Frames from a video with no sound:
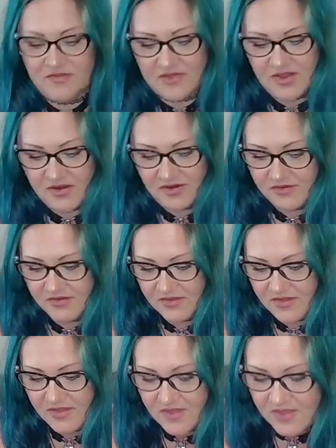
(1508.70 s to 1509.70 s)
there.
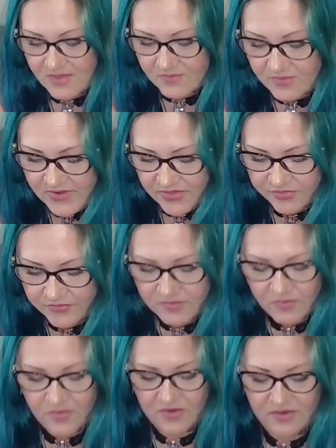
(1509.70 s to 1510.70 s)
We've got 3
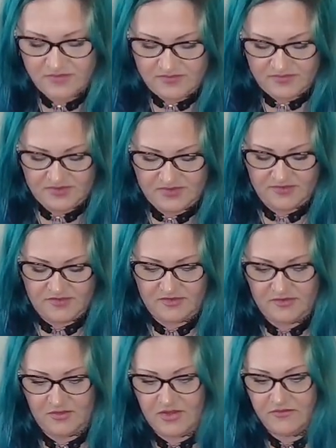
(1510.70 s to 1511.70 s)
more because
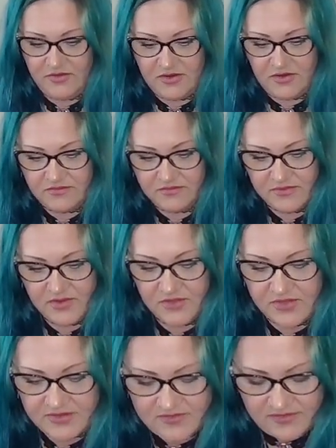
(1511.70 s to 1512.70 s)
12, you know, and all
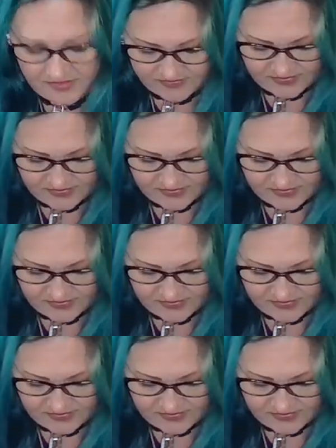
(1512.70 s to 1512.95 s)
that stuff.